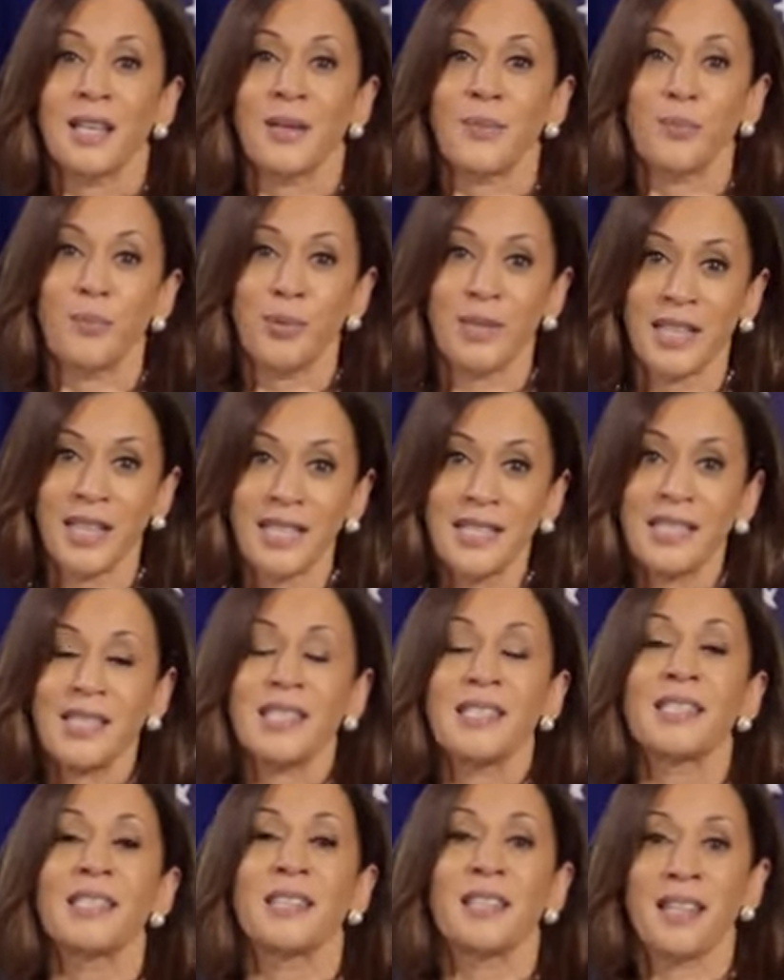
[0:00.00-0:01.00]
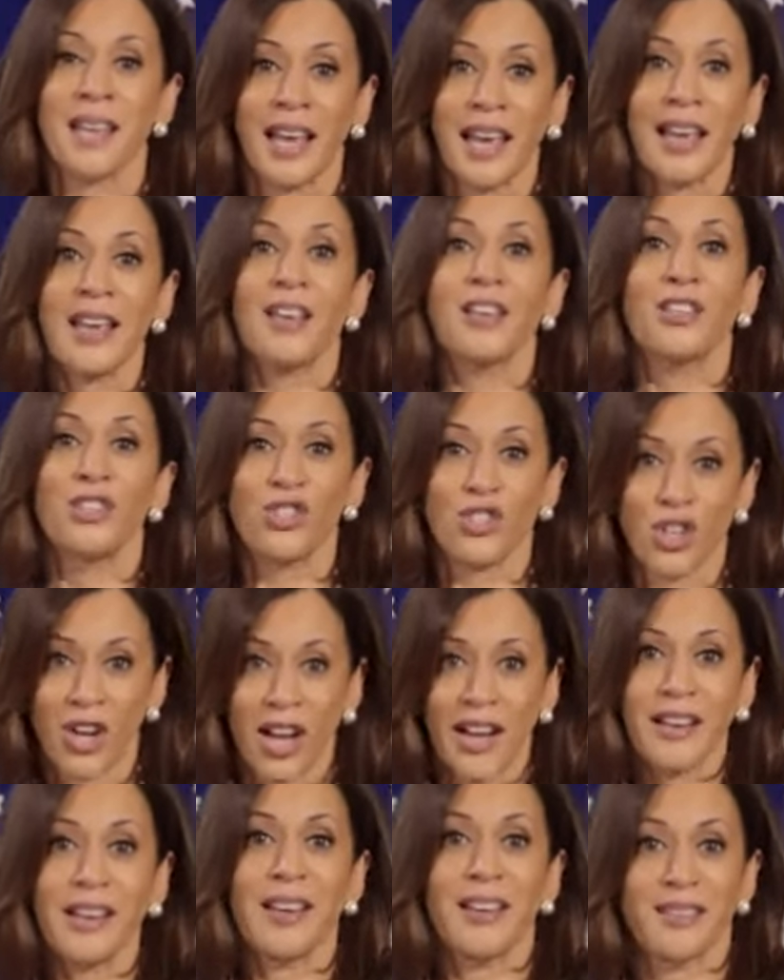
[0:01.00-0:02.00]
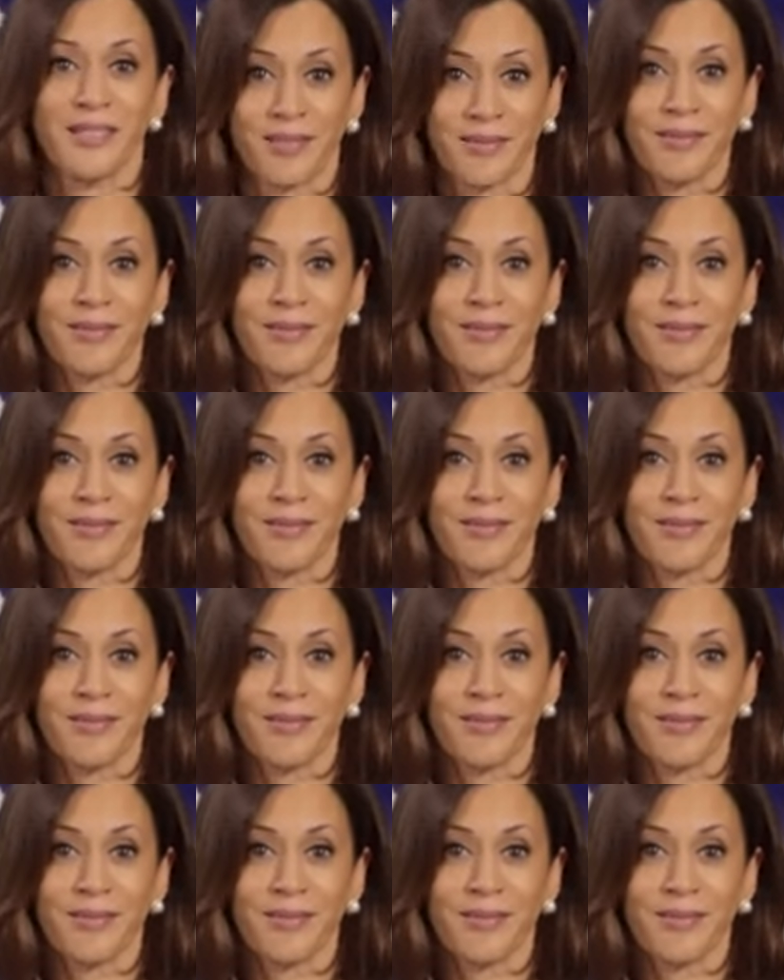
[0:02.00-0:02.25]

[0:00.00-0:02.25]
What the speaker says: in places like China.